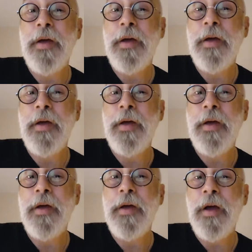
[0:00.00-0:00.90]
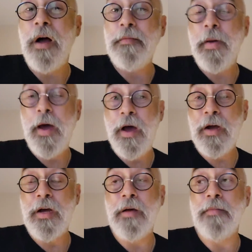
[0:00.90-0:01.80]
let me
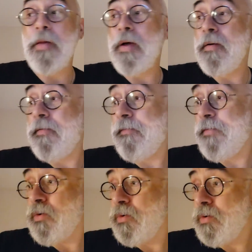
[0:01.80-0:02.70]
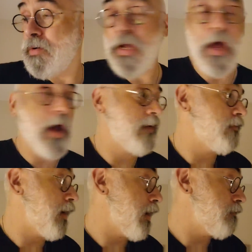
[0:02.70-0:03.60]
unpack my food
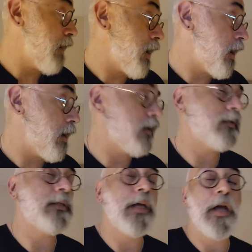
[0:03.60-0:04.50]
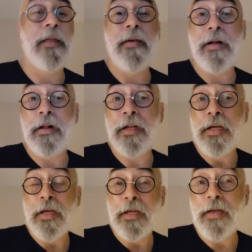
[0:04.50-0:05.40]
and my bags, and then I'll